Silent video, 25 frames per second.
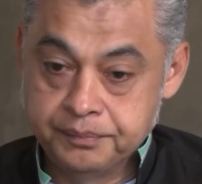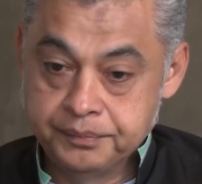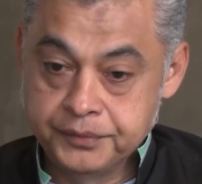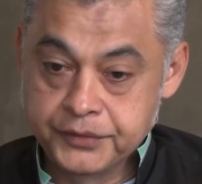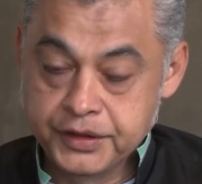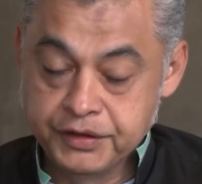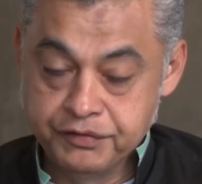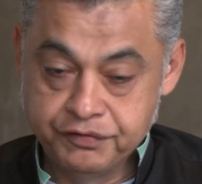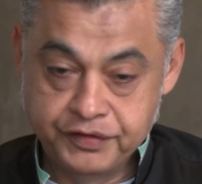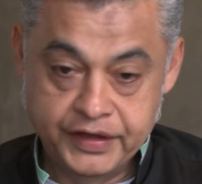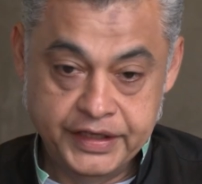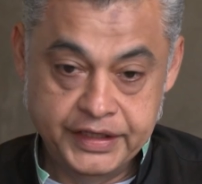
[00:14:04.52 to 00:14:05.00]

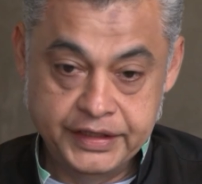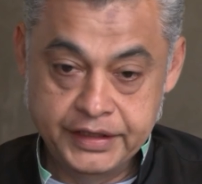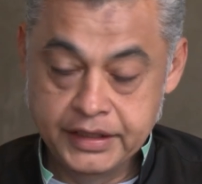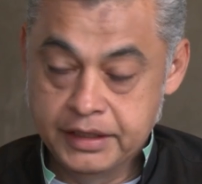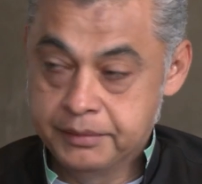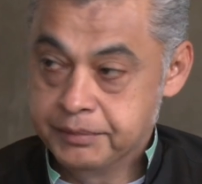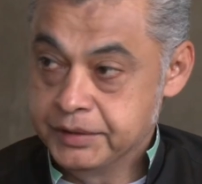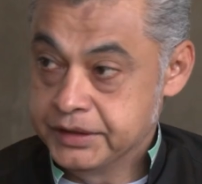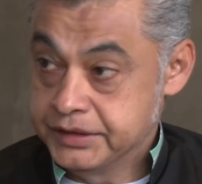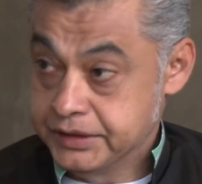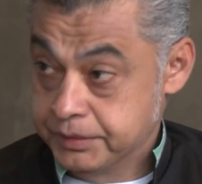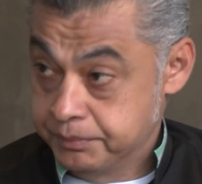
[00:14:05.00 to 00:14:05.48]
define
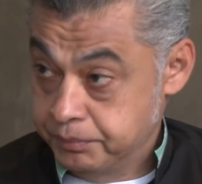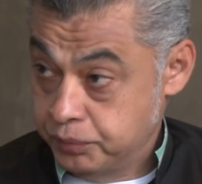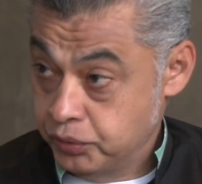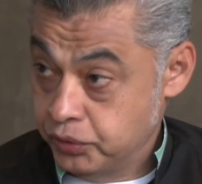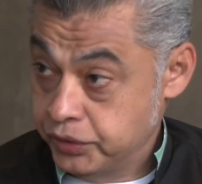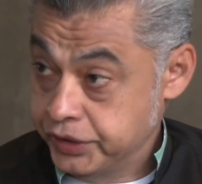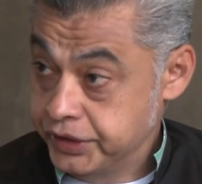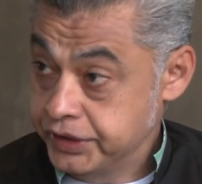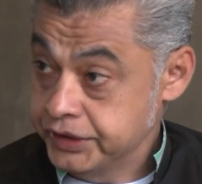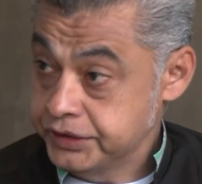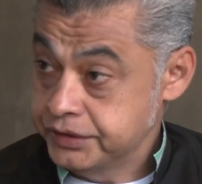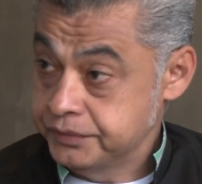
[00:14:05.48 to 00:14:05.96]
them as
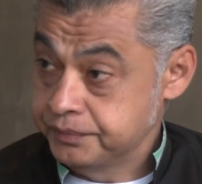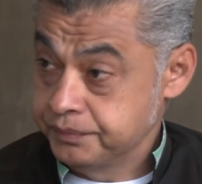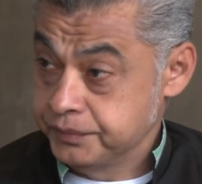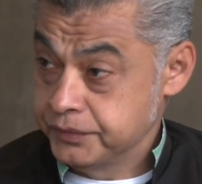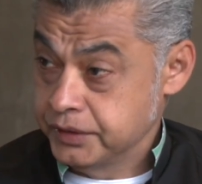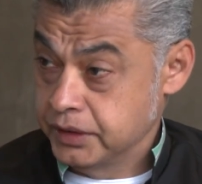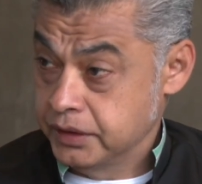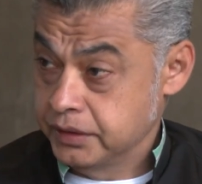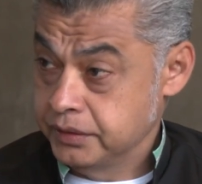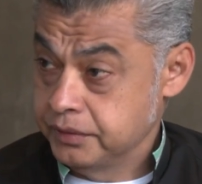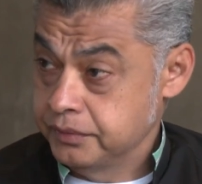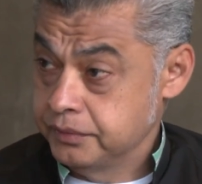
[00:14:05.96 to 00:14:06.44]
employees
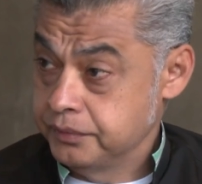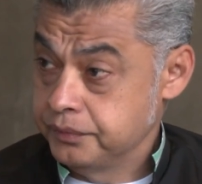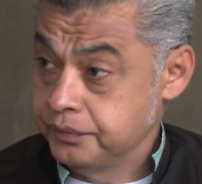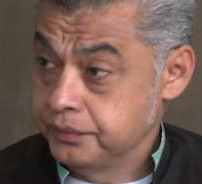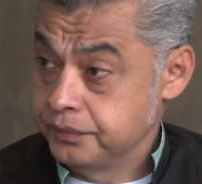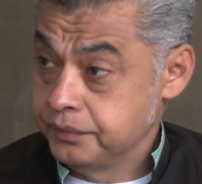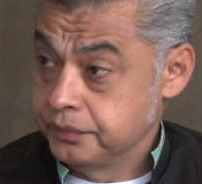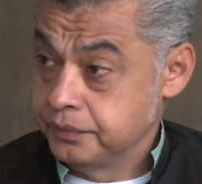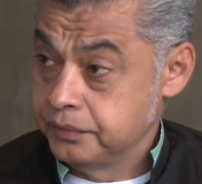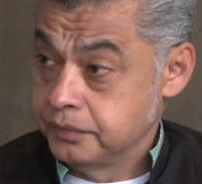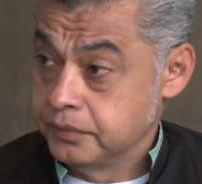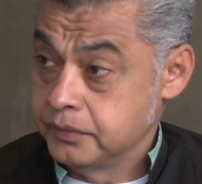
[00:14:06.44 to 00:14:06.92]

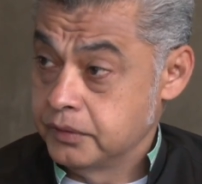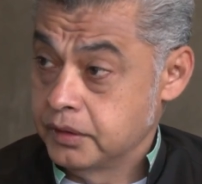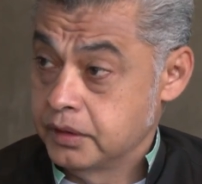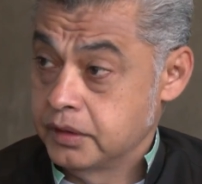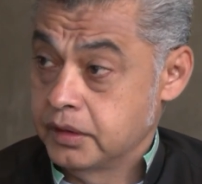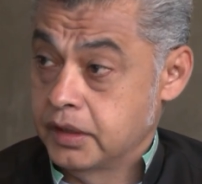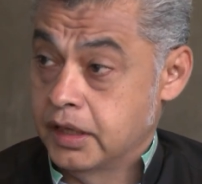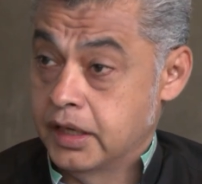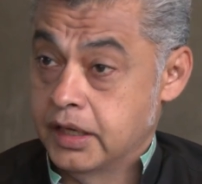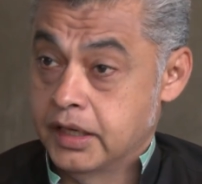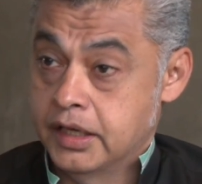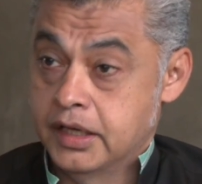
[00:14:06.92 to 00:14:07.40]

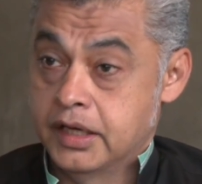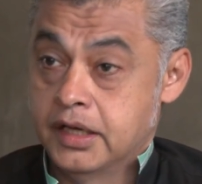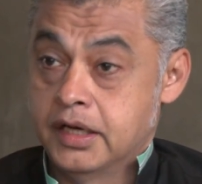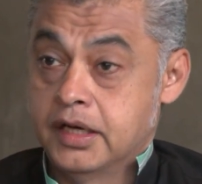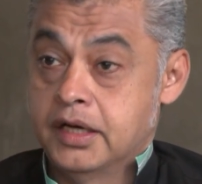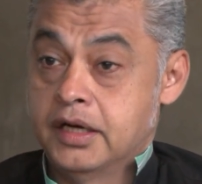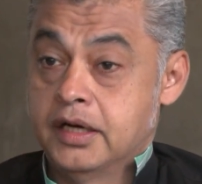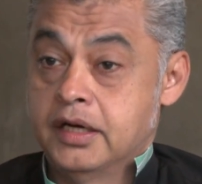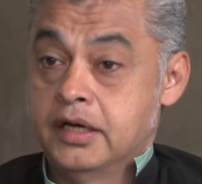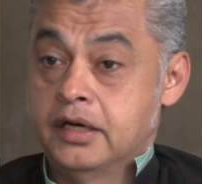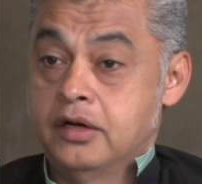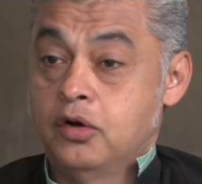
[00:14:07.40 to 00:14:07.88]

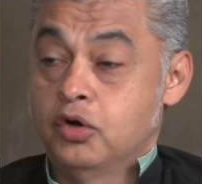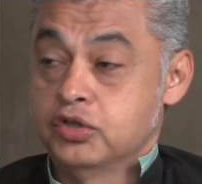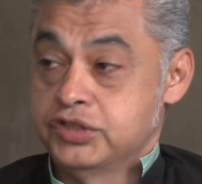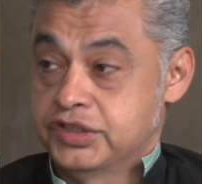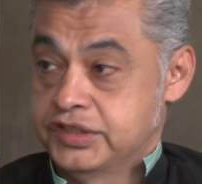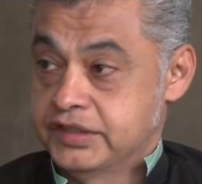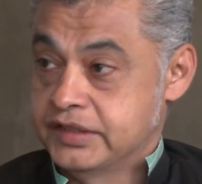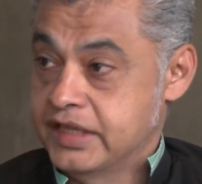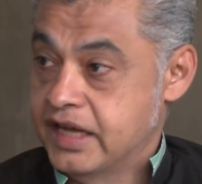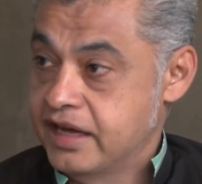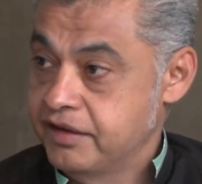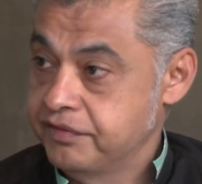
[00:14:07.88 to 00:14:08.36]
or
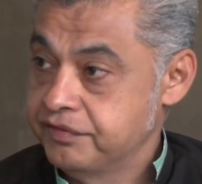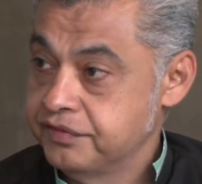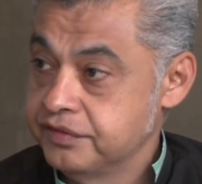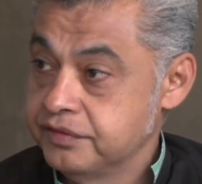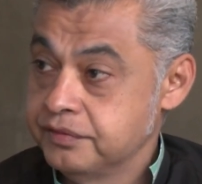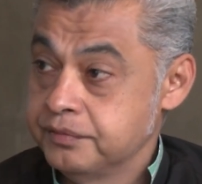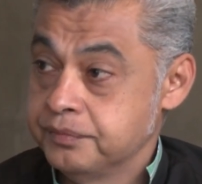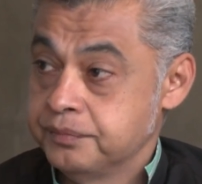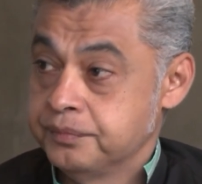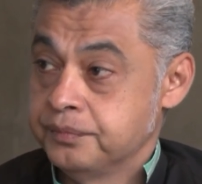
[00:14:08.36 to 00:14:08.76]
staff.